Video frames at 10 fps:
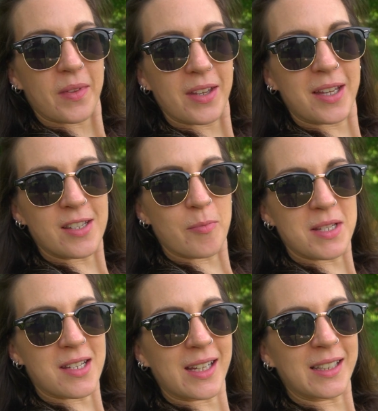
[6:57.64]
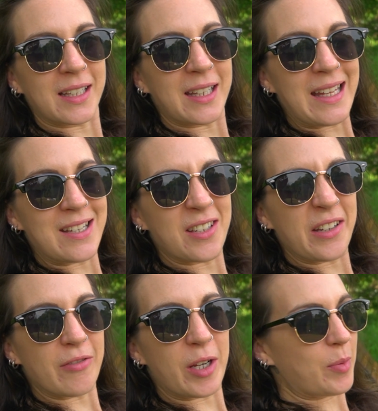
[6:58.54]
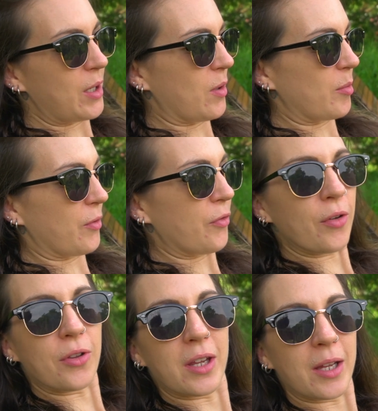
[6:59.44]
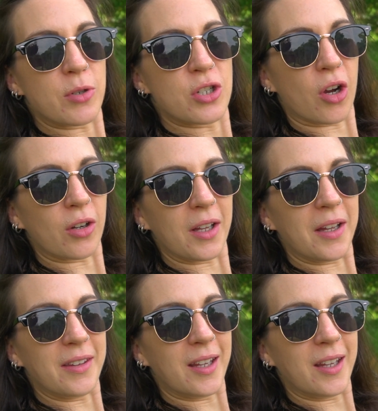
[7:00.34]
The kids have mistakenly eaten a red bean one before, thinking it was chocolate, and